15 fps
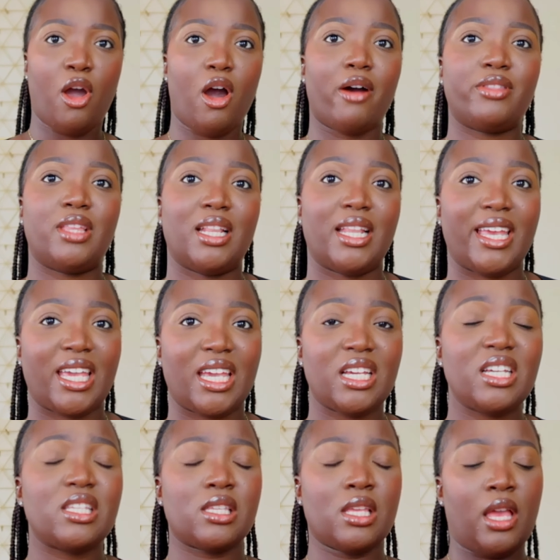of the
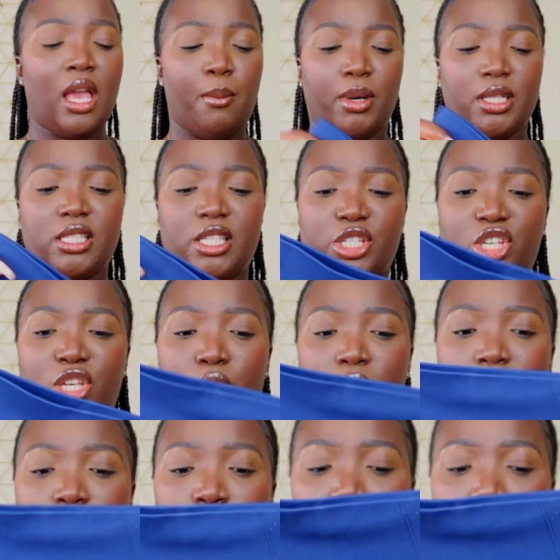leggings. But this is cute as